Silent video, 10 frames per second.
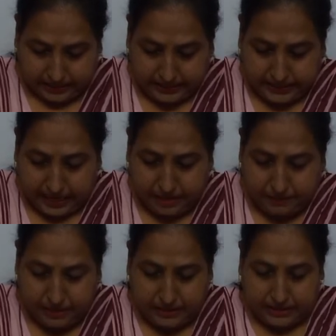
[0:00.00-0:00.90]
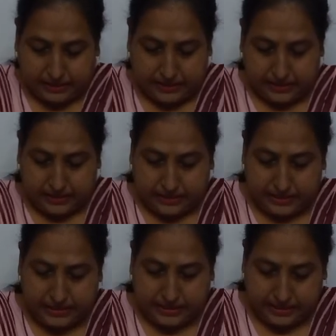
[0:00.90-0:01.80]
Tell me this
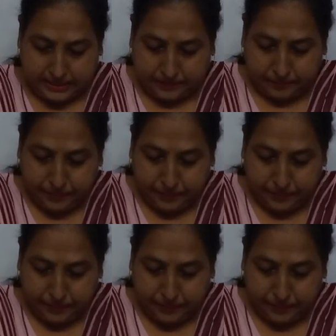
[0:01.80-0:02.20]
instant.